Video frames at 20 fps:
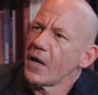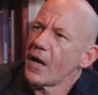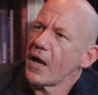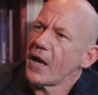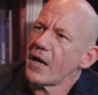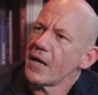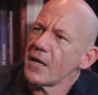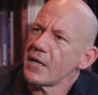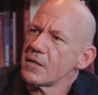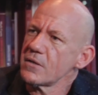
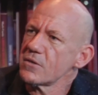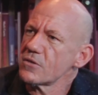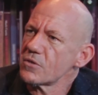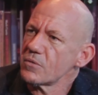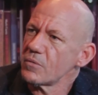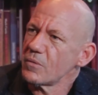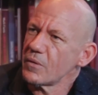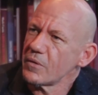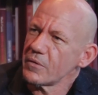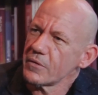And
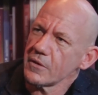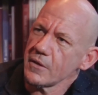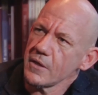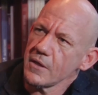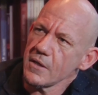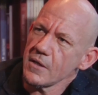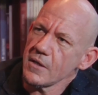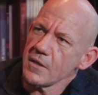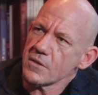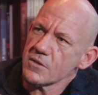
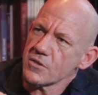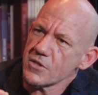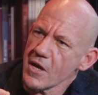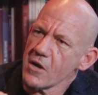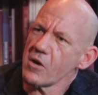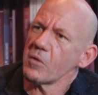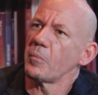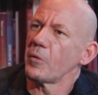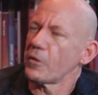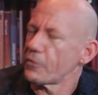the
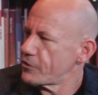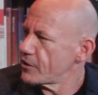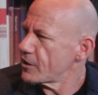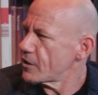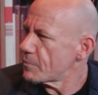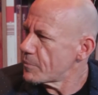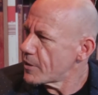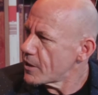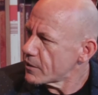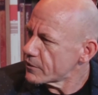terrible thing
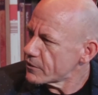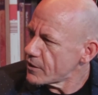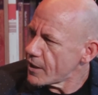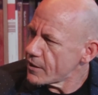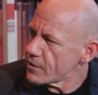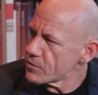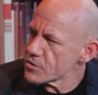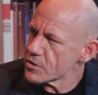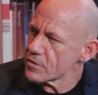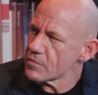about that,
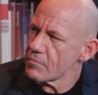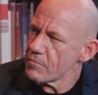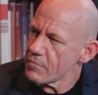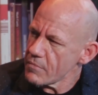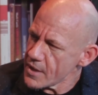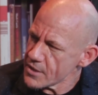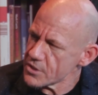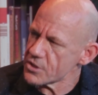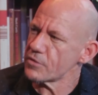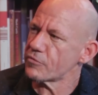it was a
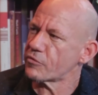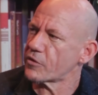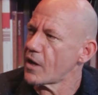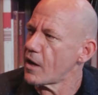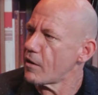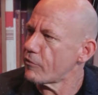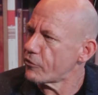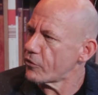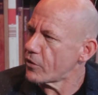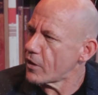massive
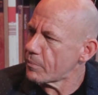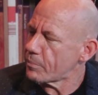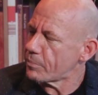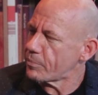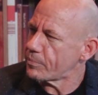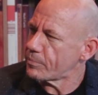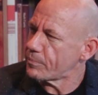cover-up,